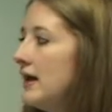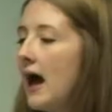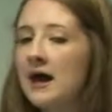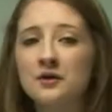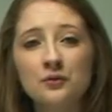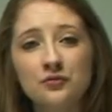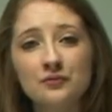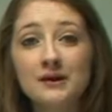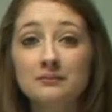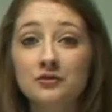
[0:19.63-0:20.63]
and it was
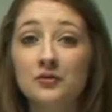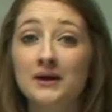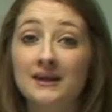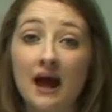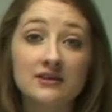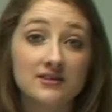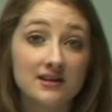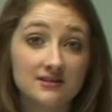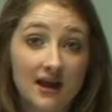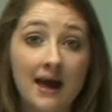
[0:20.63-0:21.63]
written between
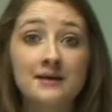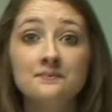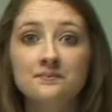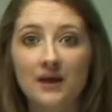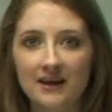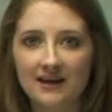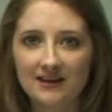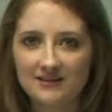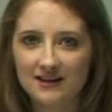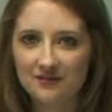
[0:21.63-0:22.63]
1910 and
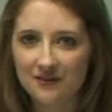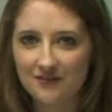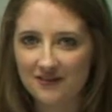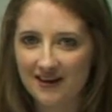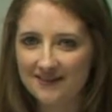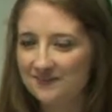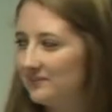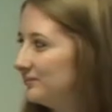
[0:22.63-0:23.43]
1915.